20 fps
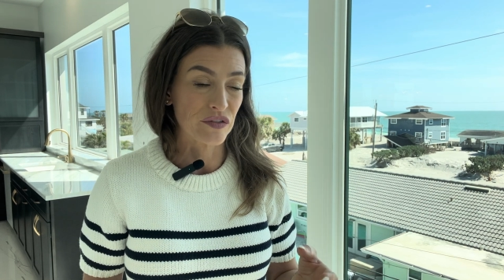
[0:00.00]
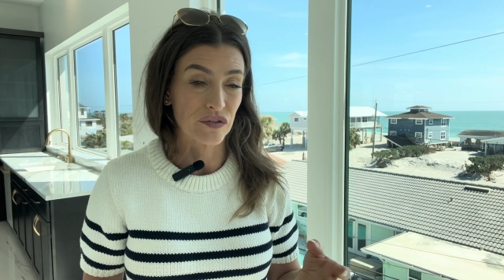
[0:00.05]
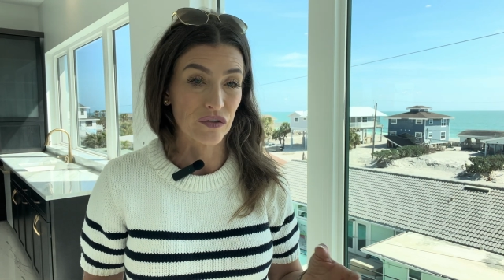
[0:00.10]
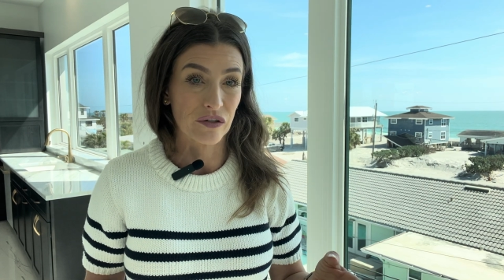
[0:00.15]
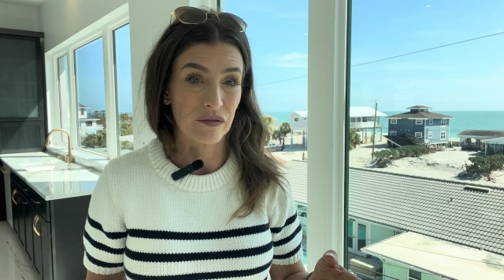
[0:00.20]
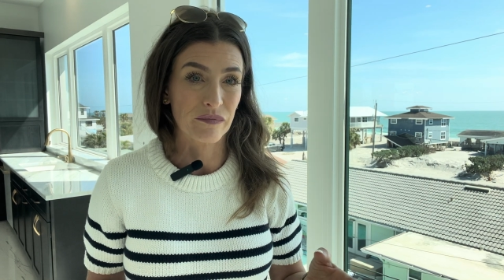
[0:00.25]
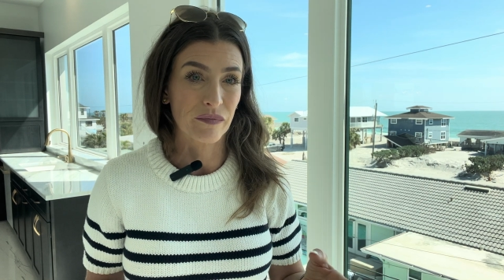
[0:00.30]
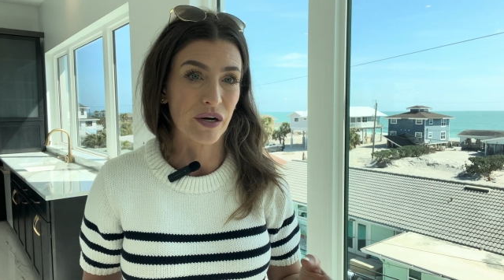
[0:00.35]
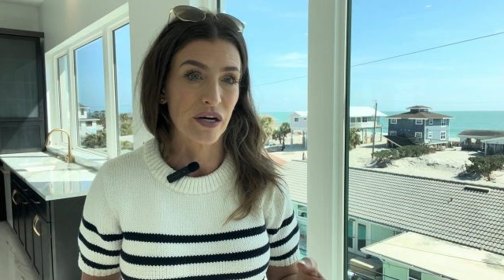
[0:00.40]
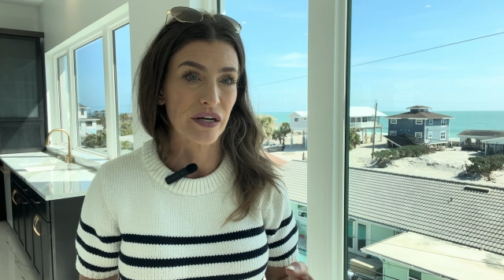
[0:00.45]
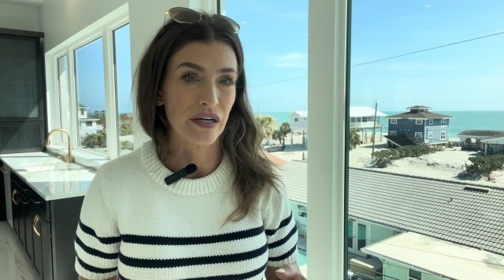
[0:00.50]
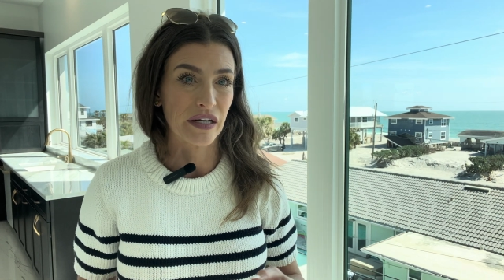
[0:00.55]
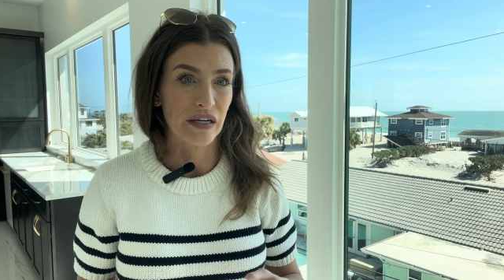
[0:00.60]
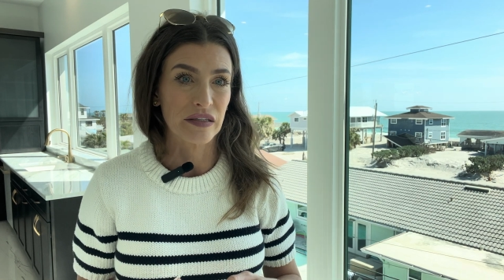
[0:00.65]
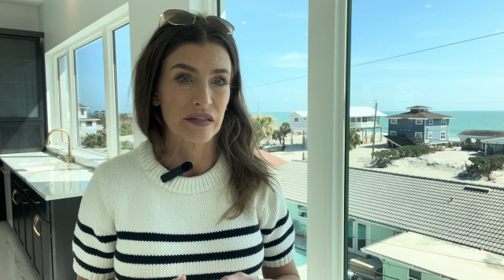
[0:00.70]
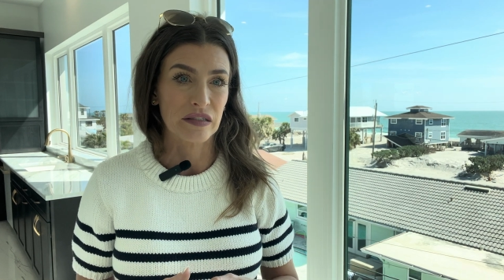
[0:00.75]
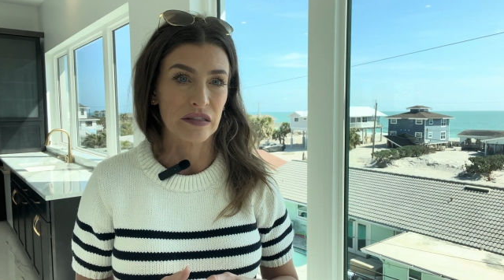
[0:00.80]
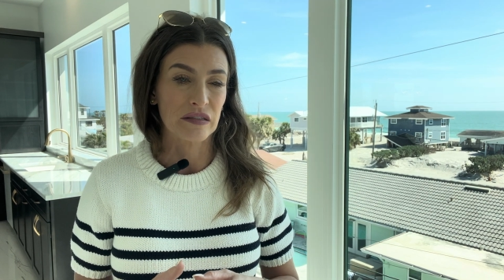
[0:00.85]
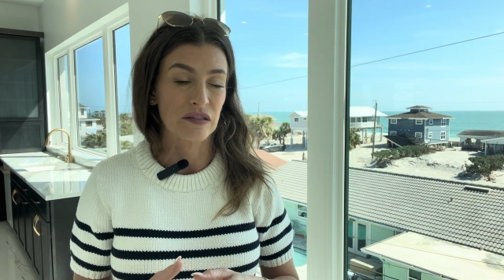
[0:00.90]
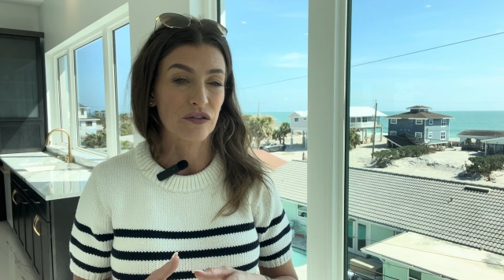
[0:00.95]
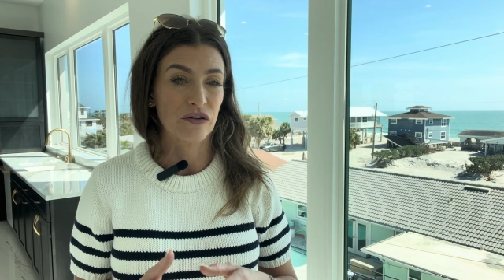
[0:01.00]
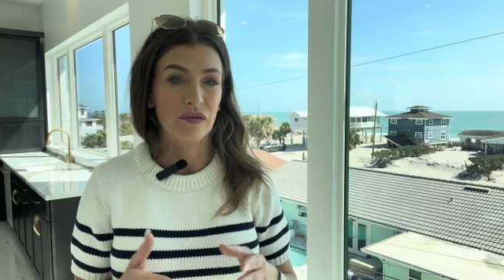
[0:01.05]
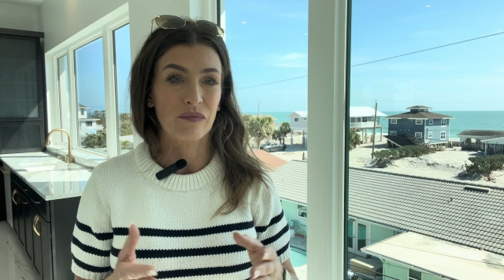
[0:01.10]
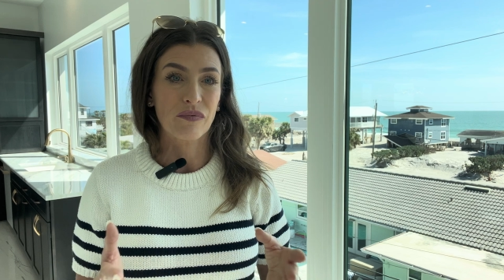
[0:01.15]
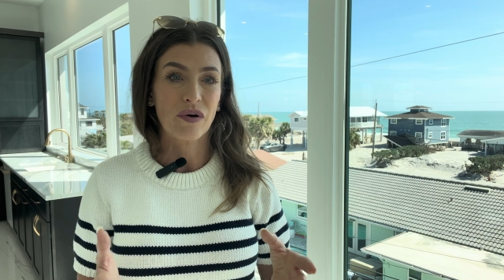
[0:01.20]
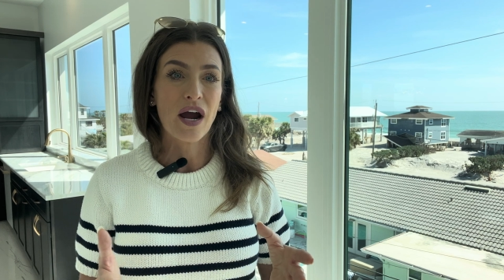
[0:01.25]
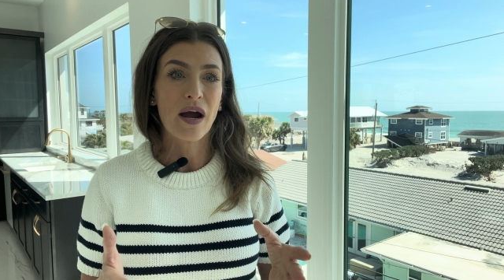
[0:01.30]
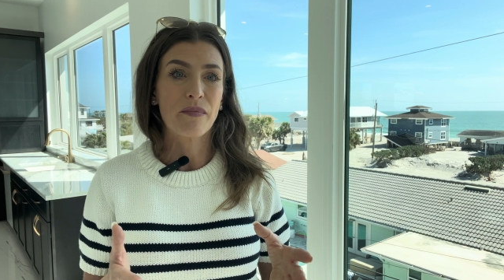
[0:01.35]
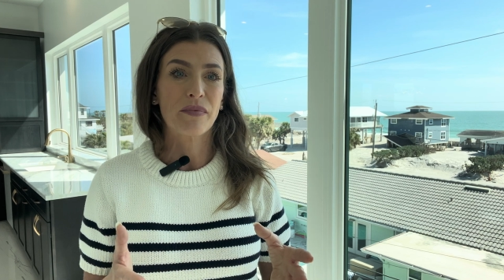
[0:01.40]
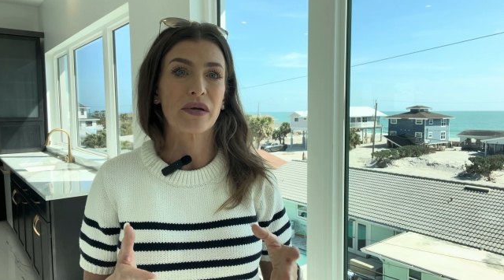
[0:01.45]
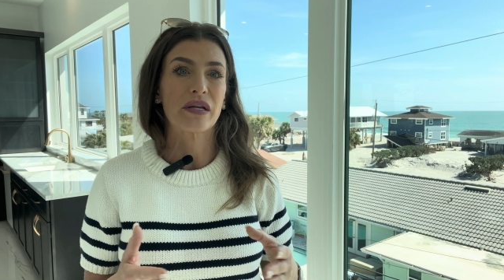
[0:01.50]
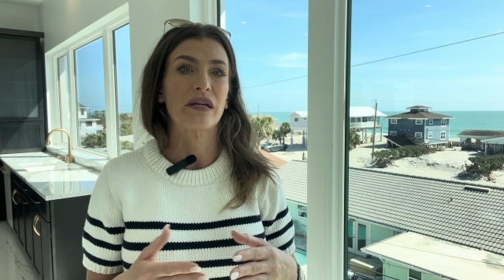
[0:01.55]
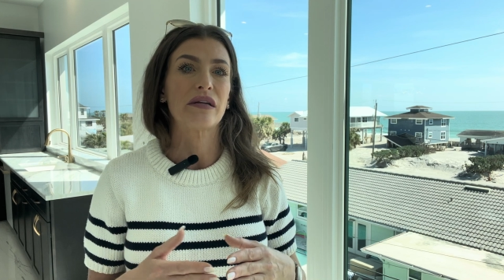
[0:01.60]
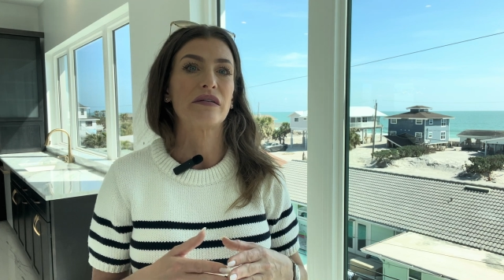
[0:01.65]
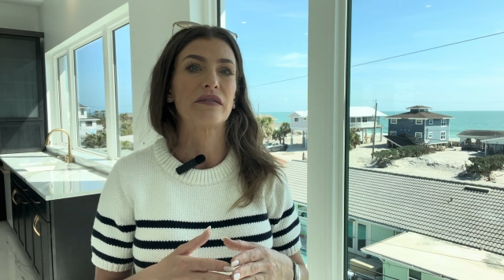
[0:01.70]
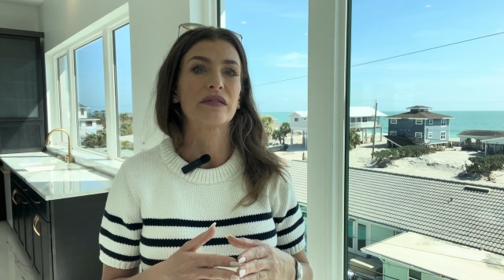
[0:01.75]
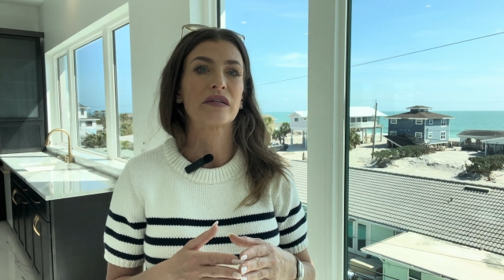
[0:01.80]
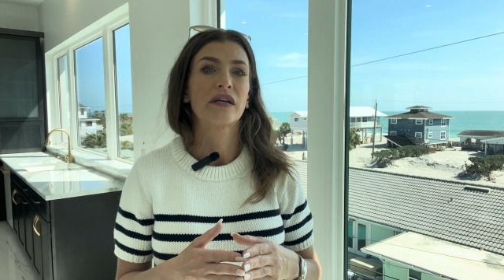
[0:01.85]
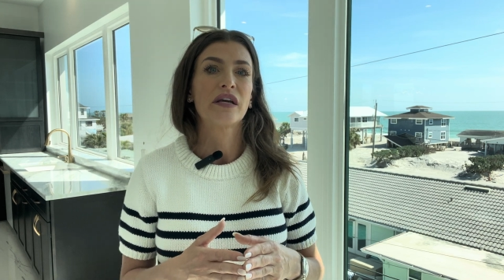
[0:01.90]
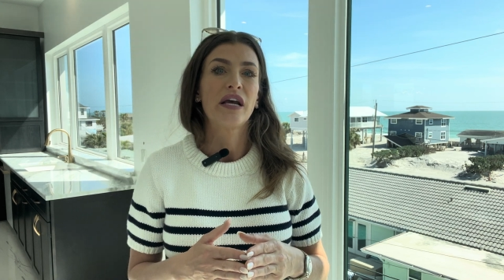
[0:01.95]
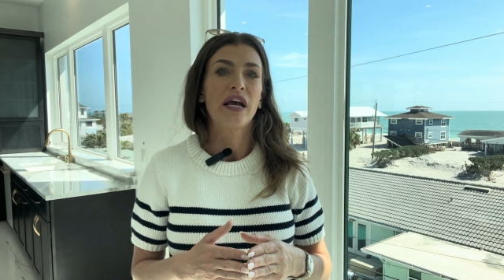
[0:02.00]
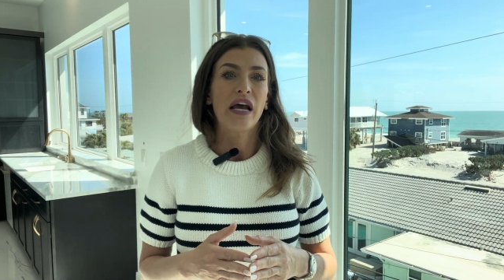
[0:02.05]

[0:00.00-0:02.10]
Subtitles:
certain markets and certain properties,